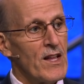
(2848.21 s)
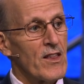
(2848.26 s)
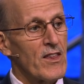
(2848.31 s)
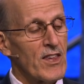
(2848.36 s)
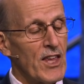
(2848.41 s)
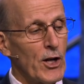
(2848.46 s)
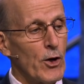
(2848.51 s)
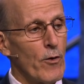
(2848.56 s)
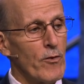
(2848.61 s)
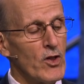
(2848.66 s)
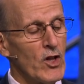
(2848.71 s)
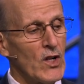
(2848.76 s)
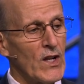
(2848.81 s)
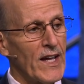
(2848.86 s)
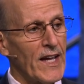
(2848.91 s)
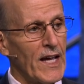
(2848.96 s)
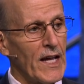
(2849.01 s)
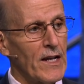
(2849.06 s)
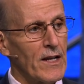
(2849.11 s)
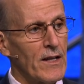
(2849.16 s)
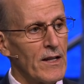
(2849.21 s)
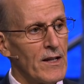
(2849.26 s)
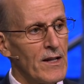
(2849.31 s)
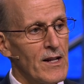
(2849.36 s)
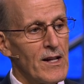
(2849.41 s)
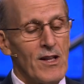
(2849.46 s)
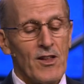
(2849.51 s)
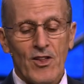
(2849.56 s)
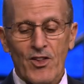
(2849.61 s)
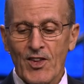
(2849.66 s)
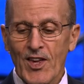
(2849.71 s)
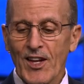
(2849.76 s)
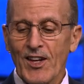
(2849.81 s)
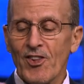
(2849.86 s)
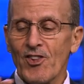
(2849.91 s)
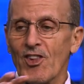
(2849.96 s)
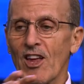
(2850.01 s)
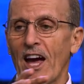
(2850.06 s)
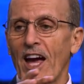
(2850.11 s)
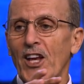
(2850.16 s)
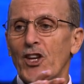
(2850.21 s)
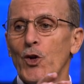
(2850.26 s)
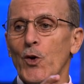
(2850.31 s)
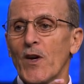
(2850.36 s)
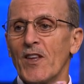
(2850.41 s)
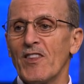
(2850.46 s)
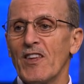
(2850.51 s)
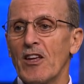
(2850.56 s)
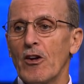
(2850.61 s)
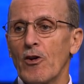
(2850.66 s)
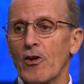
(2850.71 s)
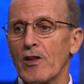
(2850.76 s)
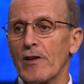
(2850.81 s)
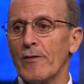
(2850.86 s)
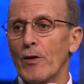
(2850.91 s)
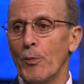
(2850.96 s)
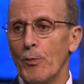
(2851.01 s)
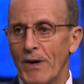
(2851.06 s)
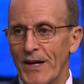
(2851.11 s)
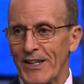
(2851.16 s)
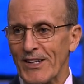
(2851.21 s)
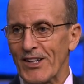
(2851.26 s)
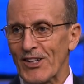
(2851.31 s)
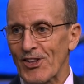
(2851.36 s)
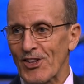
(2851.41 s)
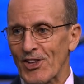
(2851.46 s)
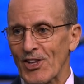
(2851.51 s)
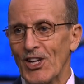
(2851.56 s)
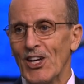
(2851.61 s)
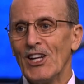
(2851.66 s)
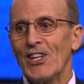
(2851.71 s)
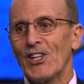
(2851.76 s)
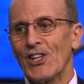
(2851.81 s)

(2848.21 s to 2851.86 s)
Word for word: set over the land, set aside during the years of abundance